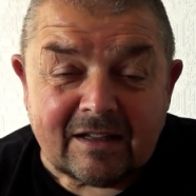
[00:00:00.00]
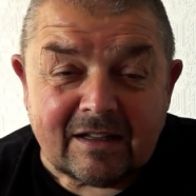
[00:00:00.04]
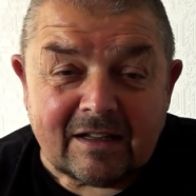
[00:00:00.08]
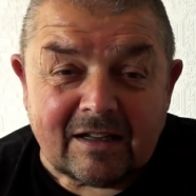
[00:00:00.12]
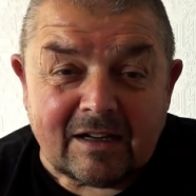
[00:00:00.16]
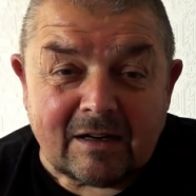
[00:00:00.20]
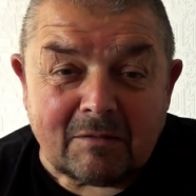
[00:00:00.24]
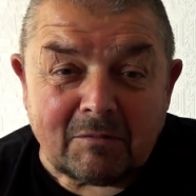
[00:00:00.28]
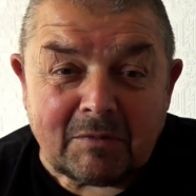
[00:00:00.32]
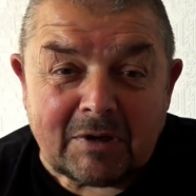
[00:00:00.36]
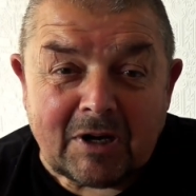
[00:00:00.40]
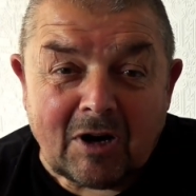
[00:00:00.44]

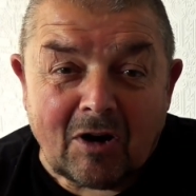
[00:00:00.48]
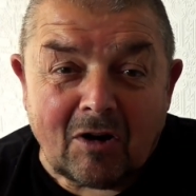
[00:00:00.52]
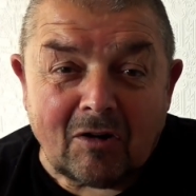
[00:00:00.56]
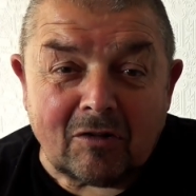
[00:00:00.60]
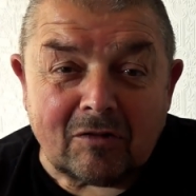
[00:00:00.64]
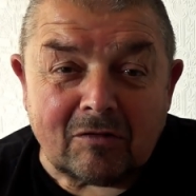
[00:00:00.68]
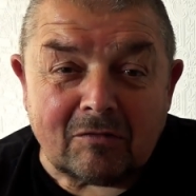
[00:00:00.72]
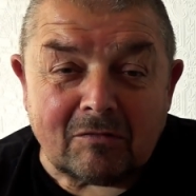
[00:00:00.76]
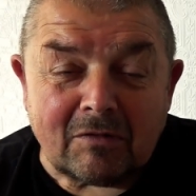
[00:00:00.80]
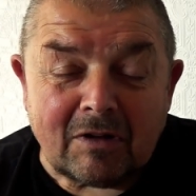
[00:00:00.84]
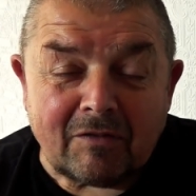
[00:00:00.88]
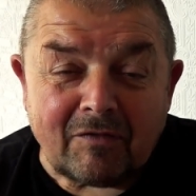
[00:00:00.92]
And
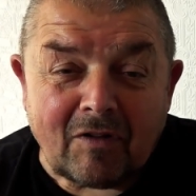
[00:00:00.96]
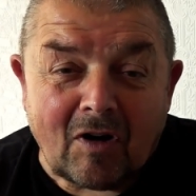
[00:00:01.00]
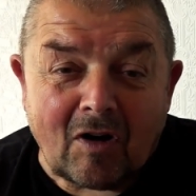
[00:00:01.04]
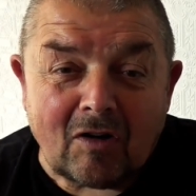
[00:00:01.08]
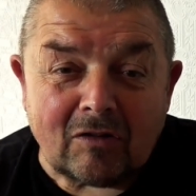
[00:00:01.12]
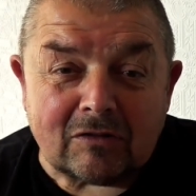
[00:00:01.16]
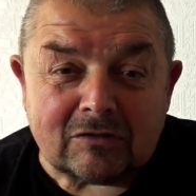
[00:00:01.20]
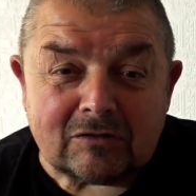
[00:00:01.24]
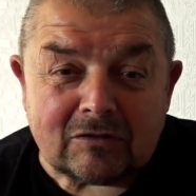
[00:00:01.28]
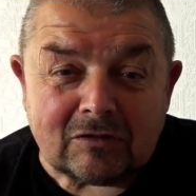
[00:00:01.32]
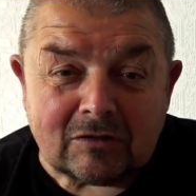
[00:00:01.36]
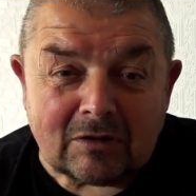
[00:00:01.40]
we've
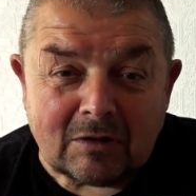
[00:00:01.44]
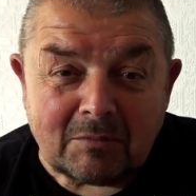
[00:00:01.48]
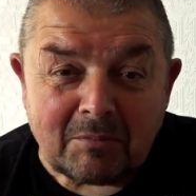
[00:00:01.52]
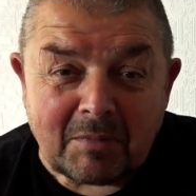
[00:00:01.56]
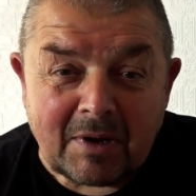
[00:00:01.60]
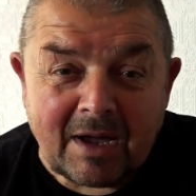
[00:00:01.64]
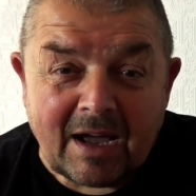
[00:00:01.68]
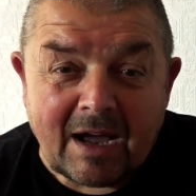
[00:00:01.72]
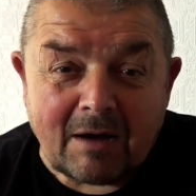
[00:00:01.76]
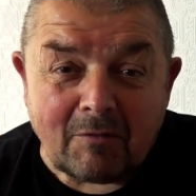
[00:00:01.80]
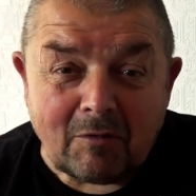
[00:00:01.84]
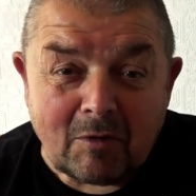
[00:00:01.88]
all done
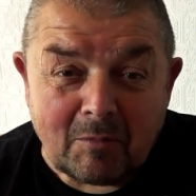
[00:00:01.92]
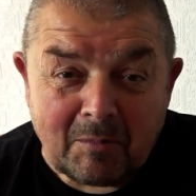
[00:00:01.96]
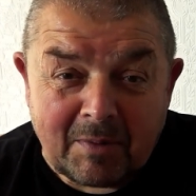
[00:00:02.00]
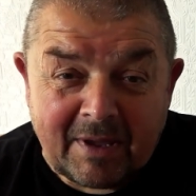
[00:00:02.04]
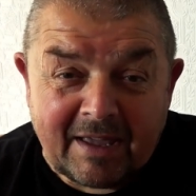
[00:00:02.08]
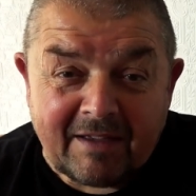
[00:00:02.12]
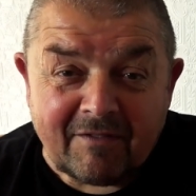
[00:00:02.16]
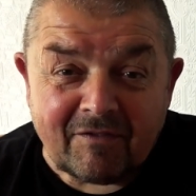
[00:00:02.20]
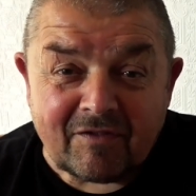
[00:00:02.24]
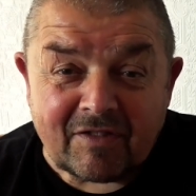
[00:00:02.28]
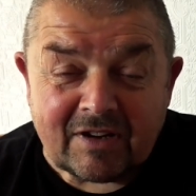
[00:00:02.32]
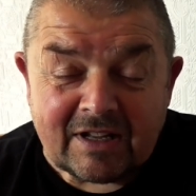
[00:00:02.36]
our
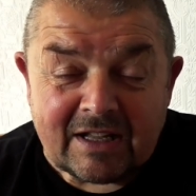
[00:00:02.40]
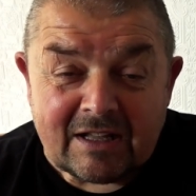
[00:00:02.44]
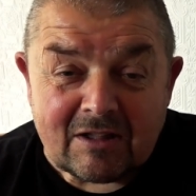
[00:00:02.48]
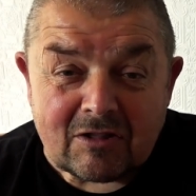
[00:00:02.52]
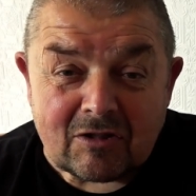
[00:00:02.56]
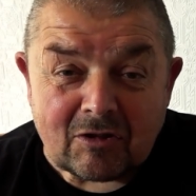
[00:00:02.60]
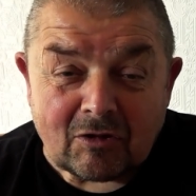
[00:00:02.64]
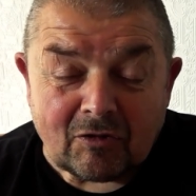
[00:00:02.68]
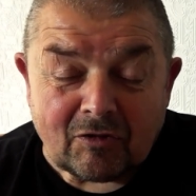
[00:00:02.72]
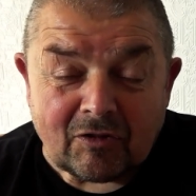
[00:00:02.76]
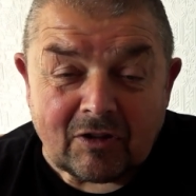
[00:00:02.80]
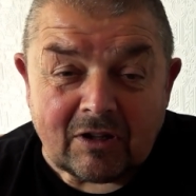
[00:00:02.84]
bit for
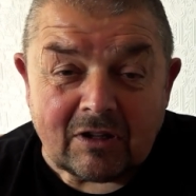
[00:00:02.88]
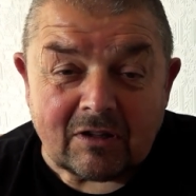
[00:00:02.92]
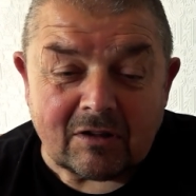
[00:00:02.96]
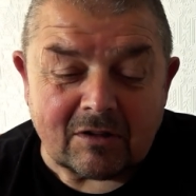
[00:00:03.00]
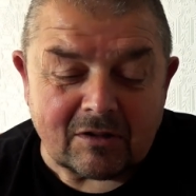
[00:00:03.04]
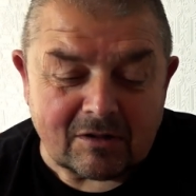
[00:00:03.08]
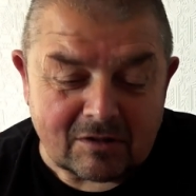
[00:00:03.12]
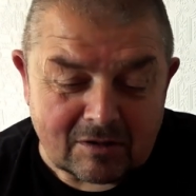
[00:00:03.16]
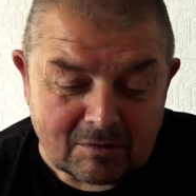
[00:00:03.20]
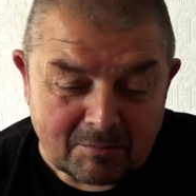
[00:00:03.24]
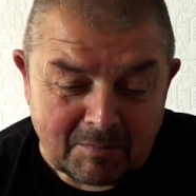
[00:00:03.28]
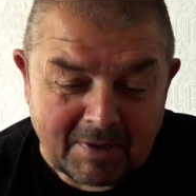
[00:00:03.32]
each other
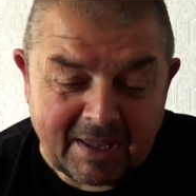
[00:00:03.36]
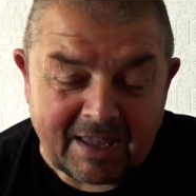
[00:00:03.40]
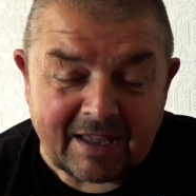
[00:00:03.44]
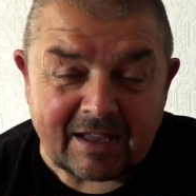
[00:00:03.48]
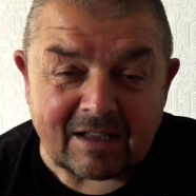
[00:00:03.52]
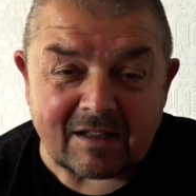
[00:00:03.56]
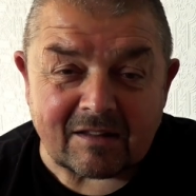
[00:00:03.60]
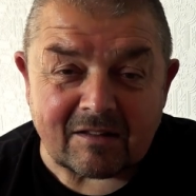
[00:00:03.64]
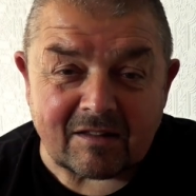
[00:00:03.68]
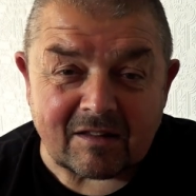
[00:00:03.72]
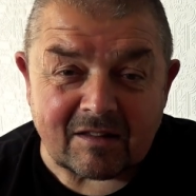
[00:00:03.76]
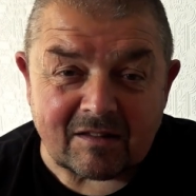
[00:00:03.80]
to
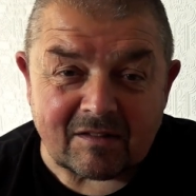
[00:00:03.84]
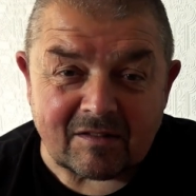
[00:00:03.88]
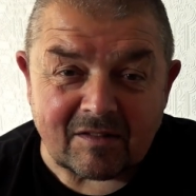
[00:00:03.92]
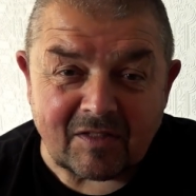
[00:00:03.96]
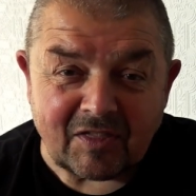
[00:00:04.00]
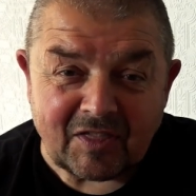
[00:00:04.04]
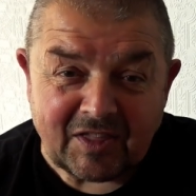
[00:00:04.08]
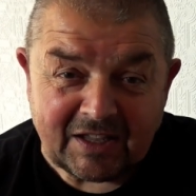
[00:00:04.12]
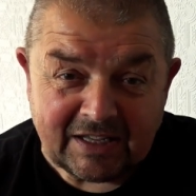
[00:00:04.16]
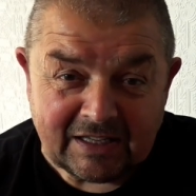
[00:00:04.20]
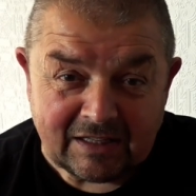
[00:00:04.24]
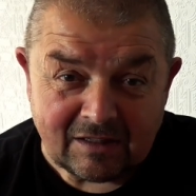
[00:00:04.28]
make
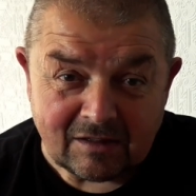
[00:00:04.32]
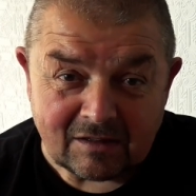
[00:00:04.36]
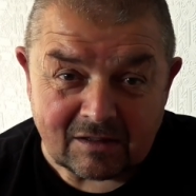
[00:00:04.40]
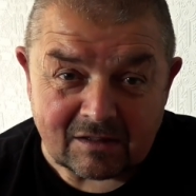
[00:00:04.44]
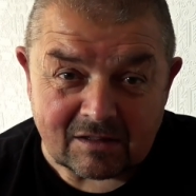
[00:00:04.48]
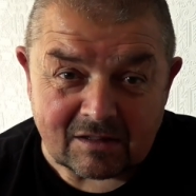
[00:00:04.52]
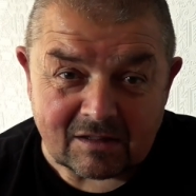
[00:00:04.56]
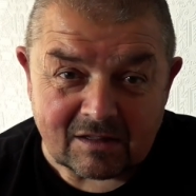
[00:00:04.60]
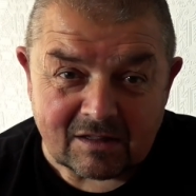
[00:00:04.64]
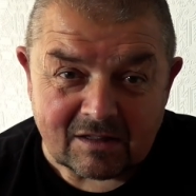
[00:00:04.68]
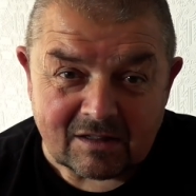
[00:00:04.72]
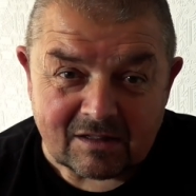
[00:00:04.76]

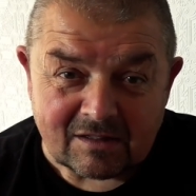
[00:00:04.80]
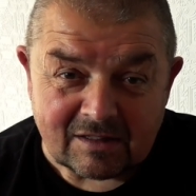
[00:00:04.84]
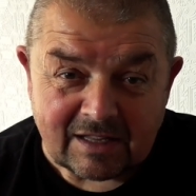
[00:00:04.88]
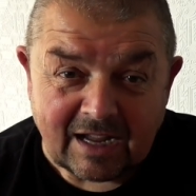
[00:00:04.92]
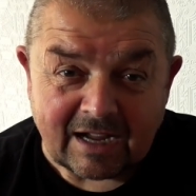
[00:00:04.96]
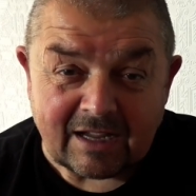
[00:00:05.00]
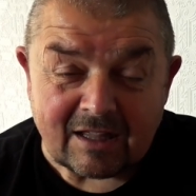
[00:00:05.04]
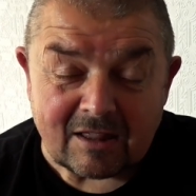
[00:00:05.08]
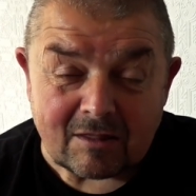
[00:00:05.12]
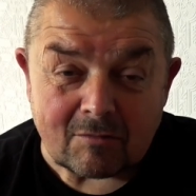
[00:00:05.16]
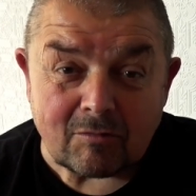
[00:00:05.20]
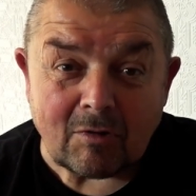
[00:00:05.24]
things
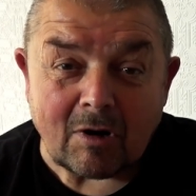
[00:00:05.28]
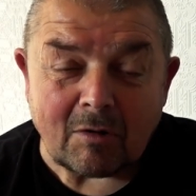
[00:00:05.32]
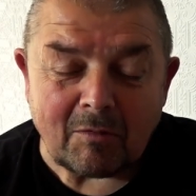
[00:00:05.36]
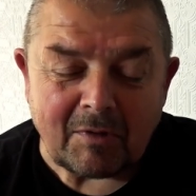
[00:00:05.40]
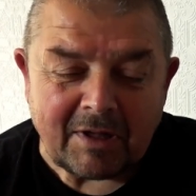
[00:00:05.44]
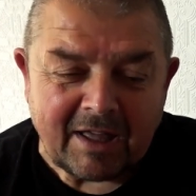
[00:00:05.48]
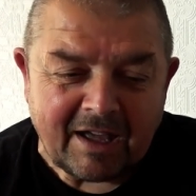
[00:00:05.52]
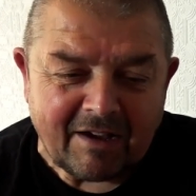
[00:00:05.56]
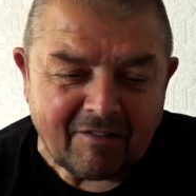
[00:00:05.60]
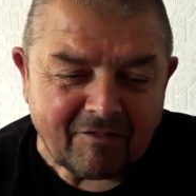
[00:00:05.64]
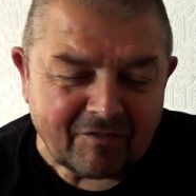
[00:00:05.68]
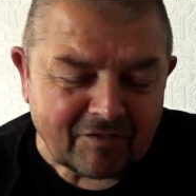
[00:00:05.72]
nice what we
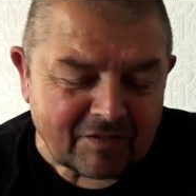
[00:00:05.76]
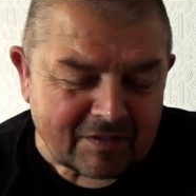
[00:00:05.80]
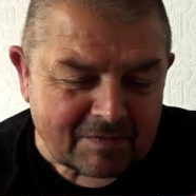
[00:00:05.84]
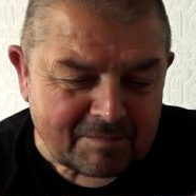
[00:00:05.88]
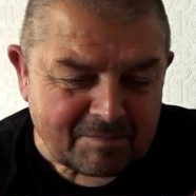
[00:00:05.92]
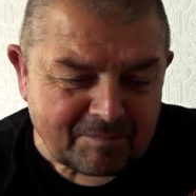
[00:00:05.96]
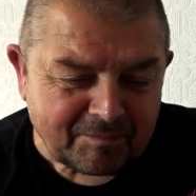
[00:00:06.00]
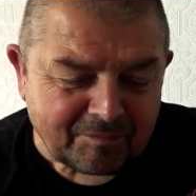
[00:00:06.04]
have.